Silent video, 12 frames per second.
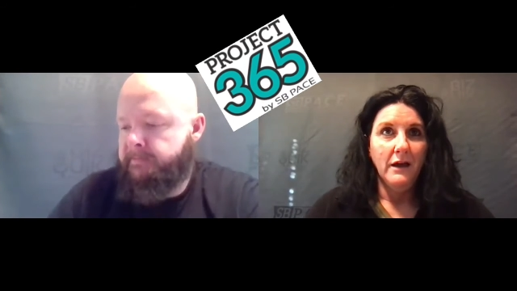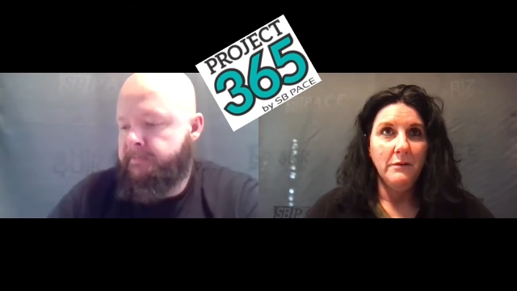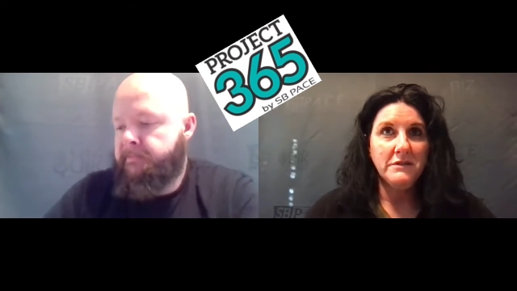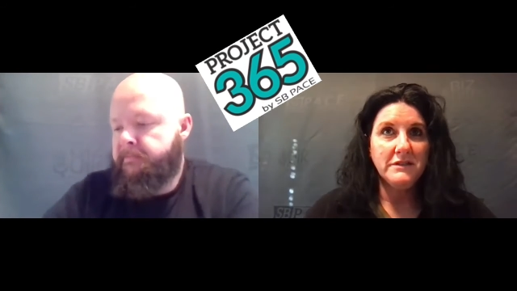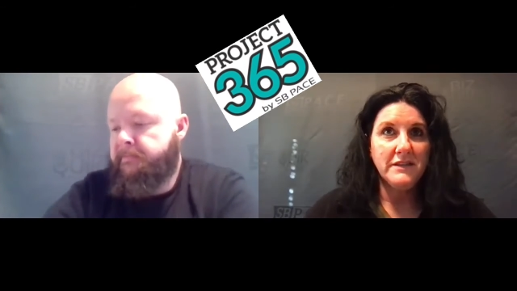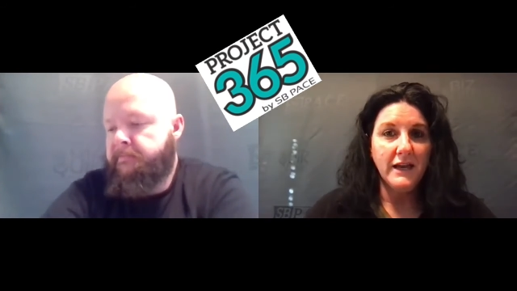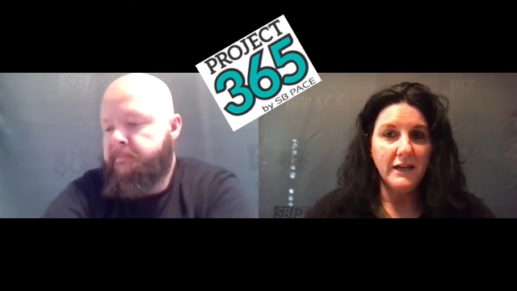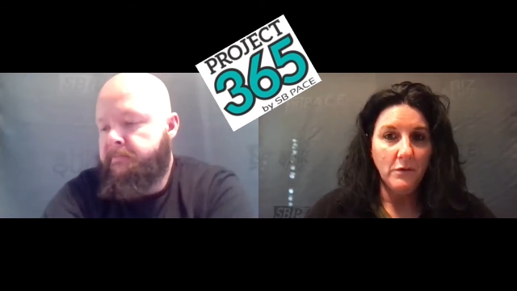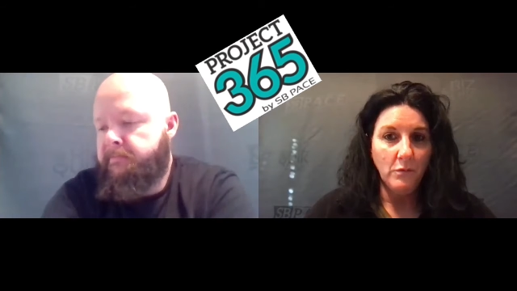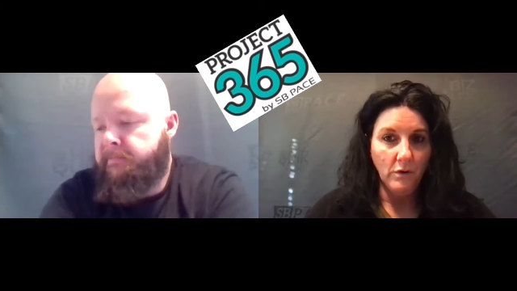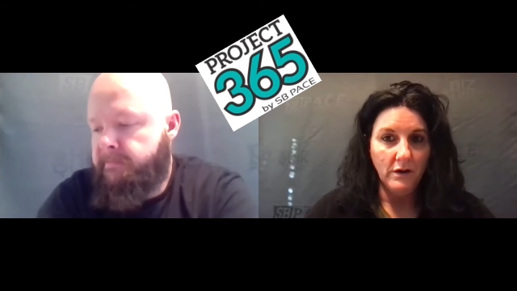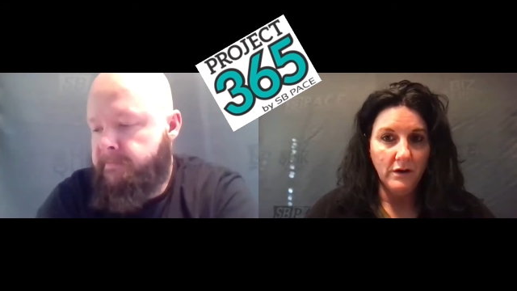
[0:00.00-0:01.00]
Speaker 1: The second
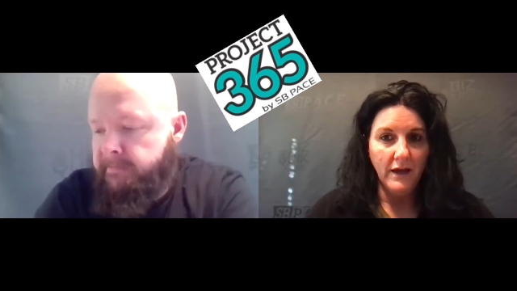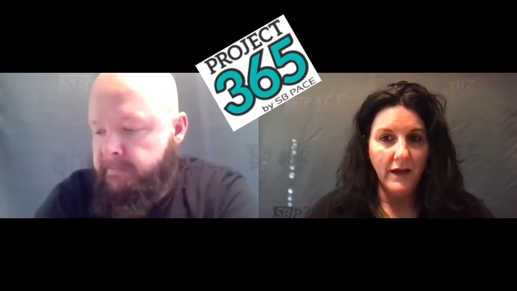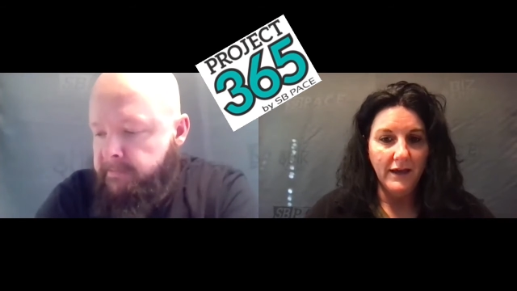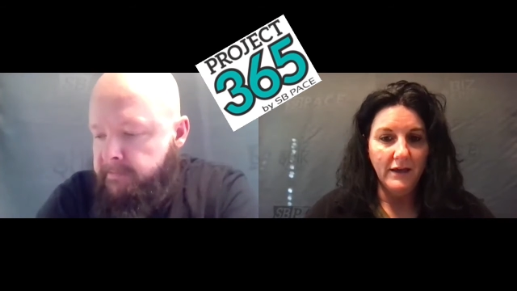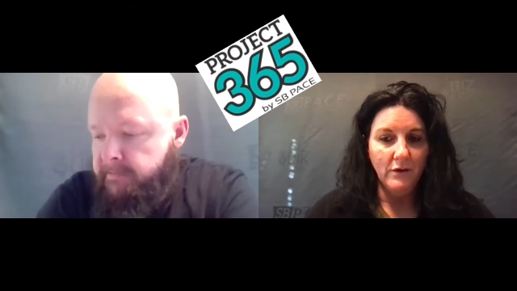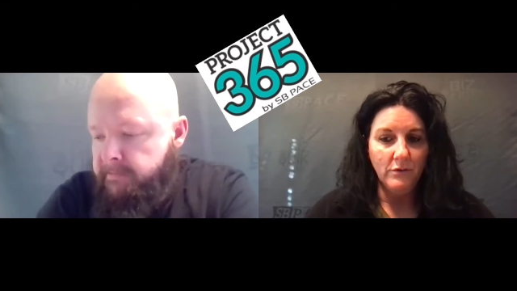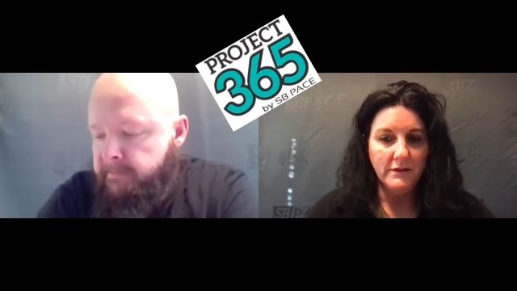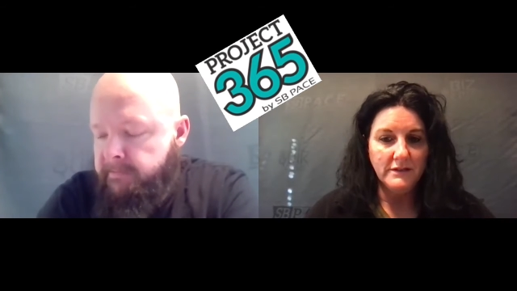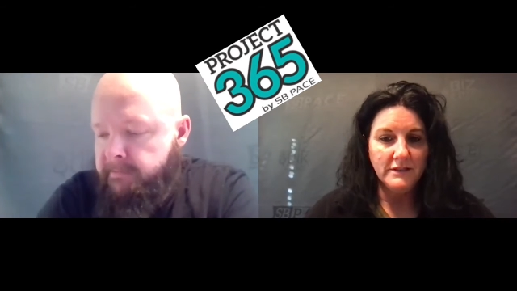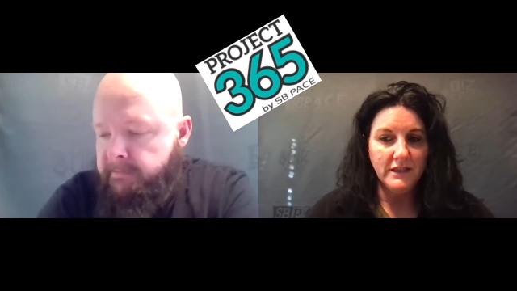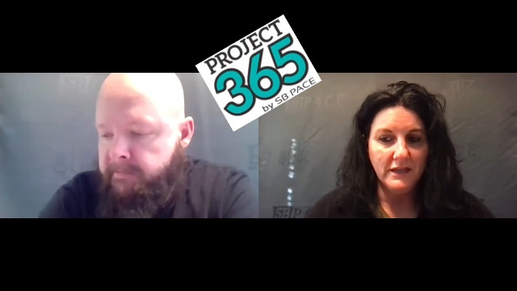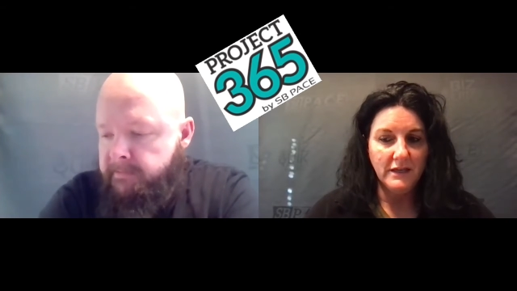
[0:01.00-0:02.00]
one, I always
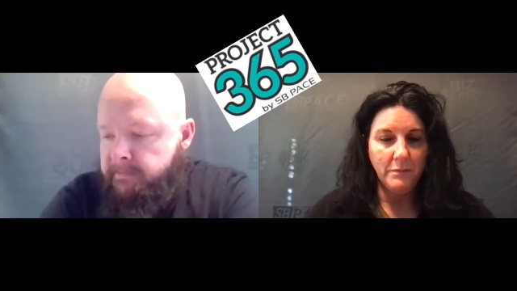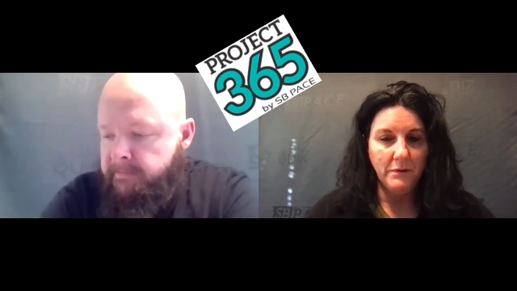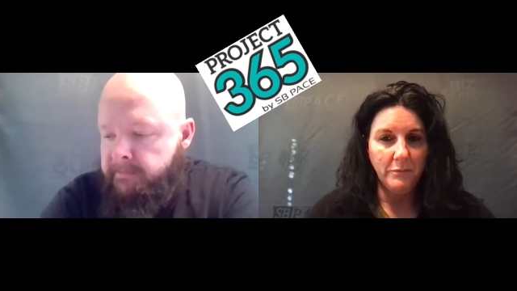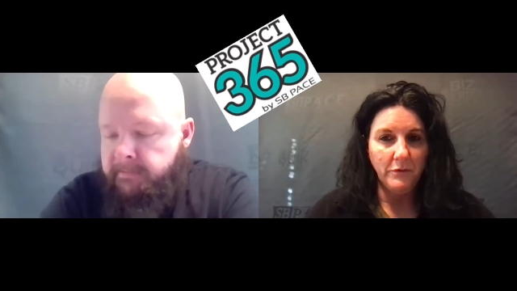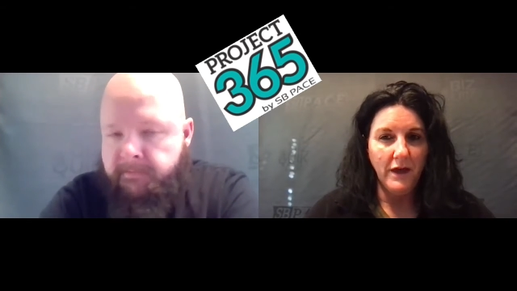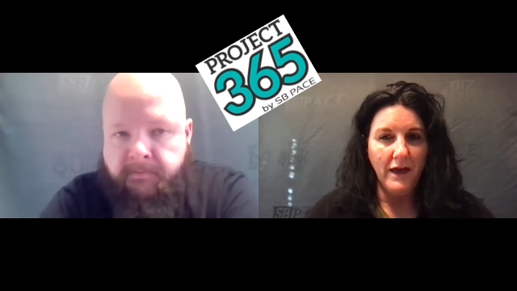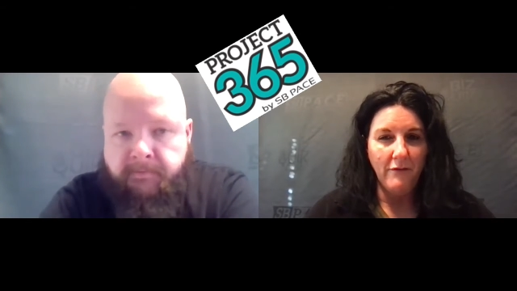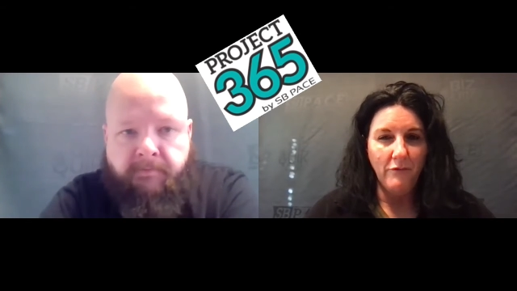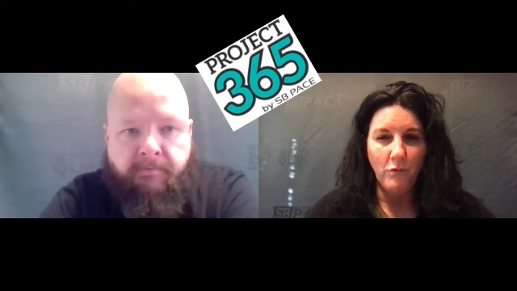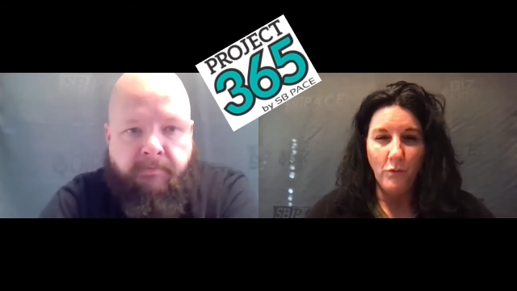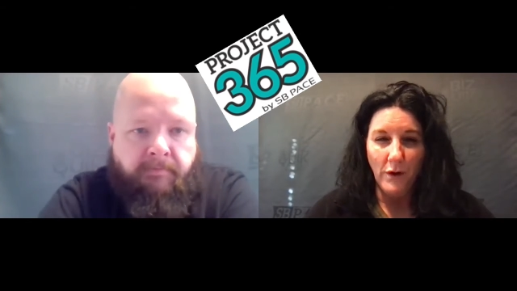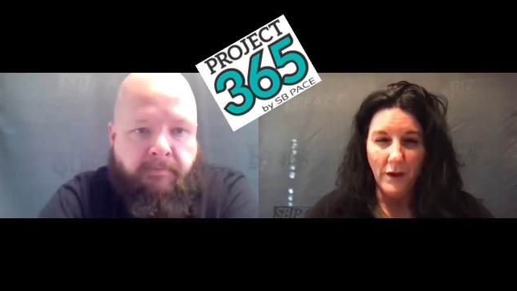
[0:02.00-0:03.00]
think people have
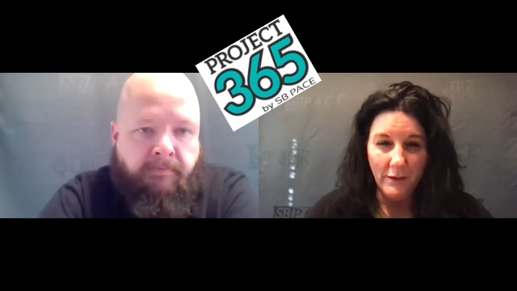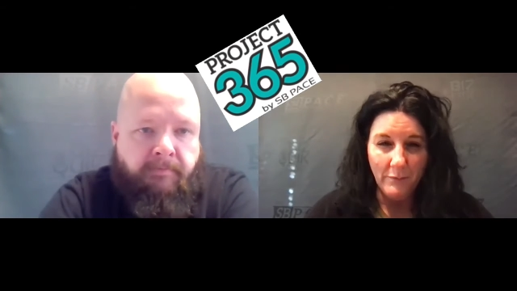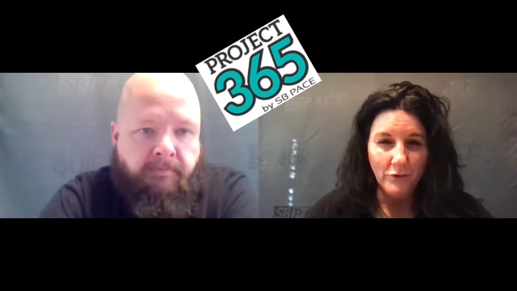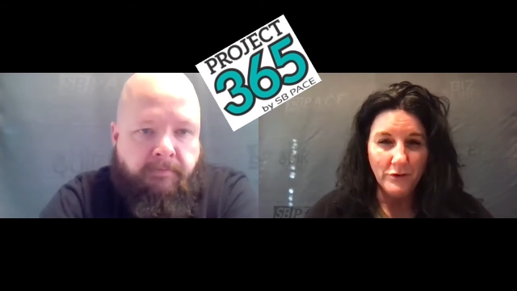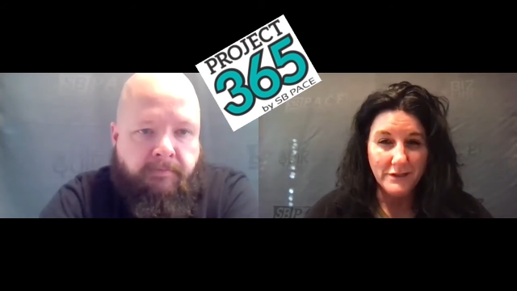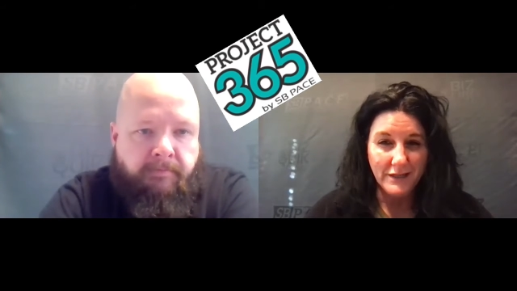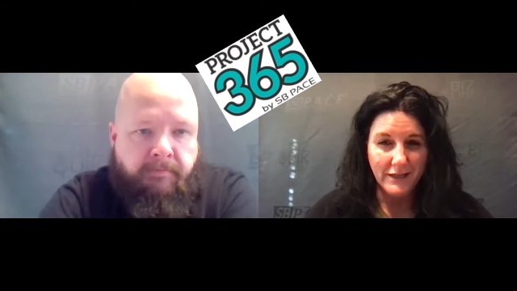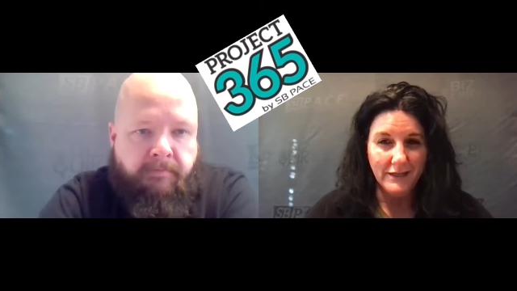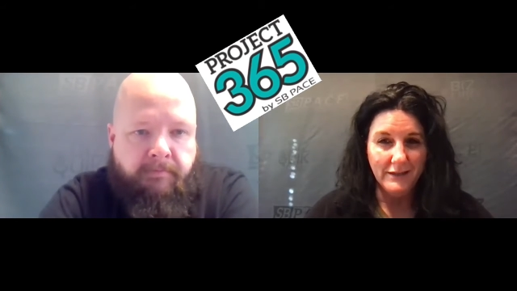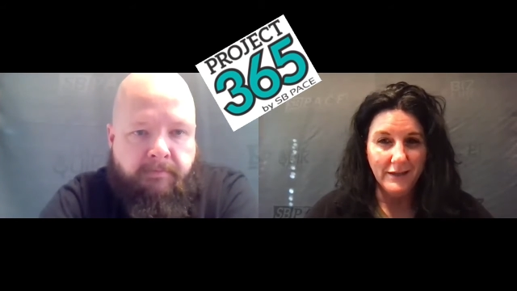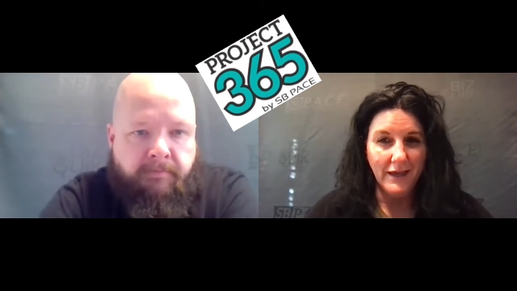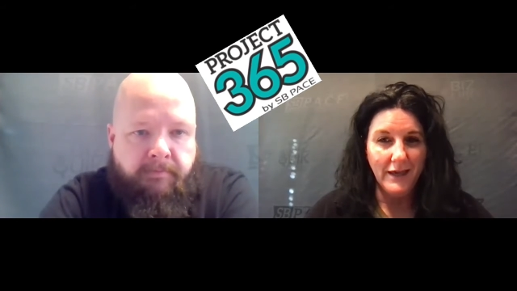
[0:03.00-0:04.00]
way more skin
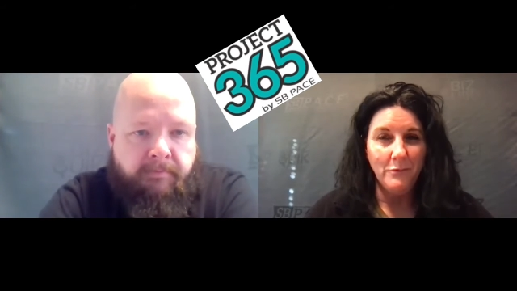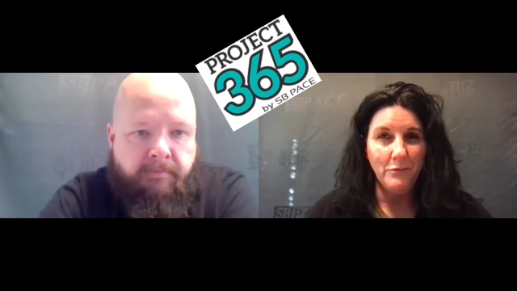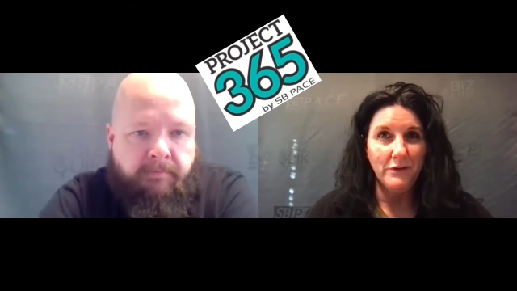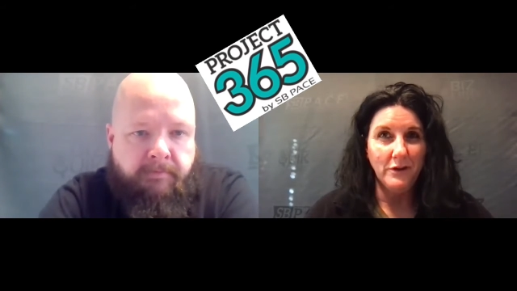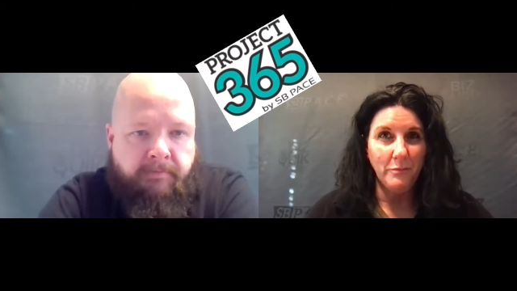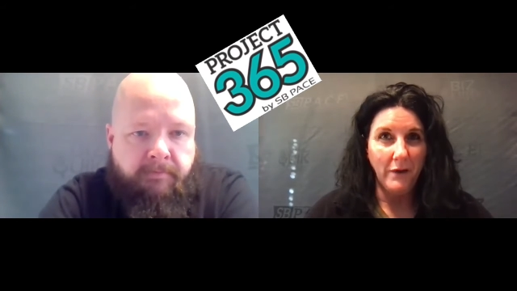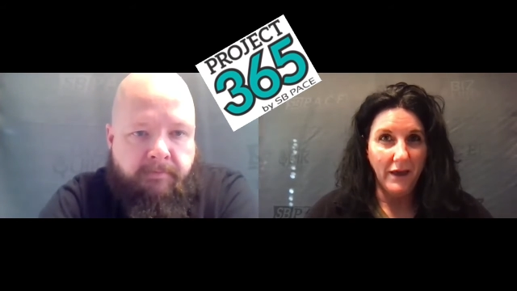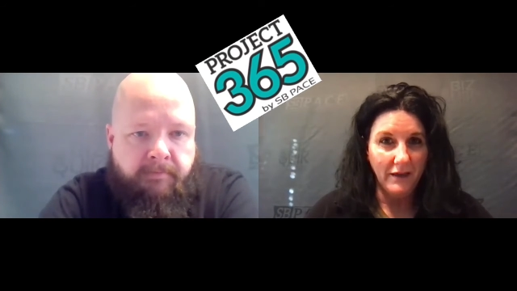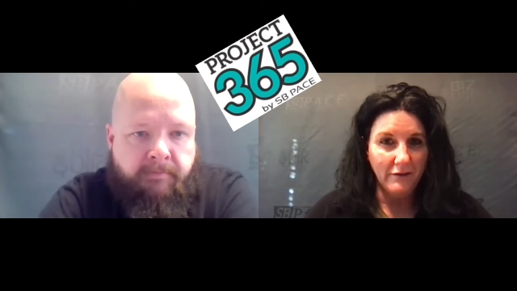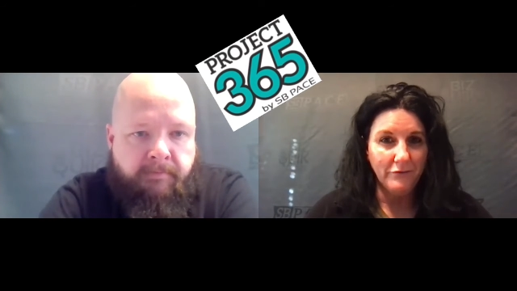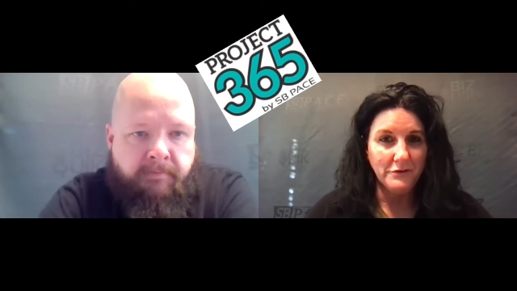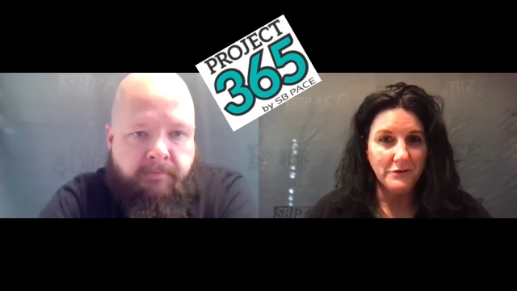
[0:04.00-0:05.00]
in the game when they're
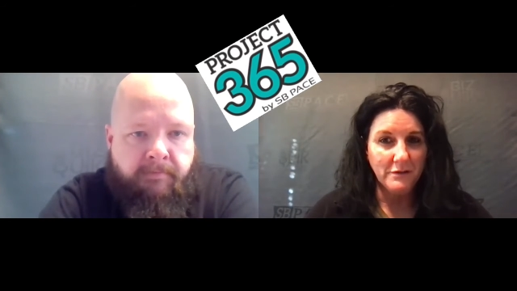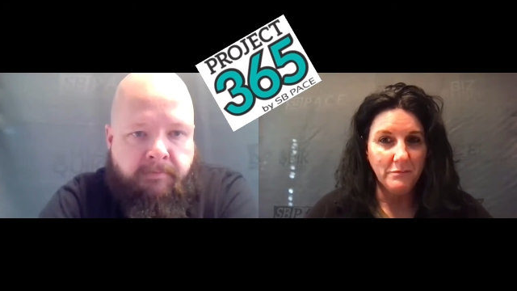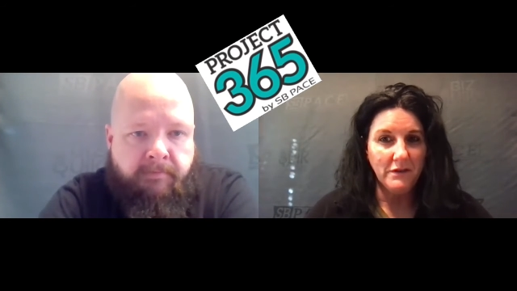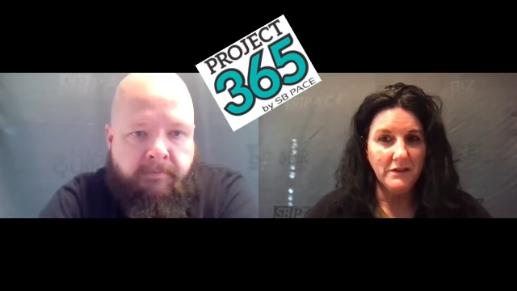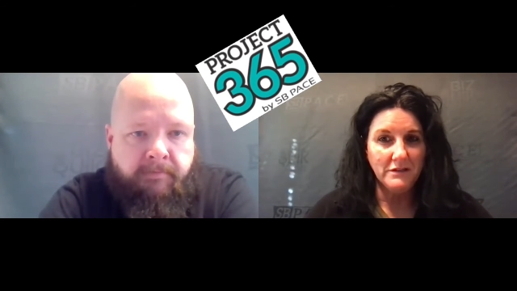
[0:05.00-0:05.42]
paying for something.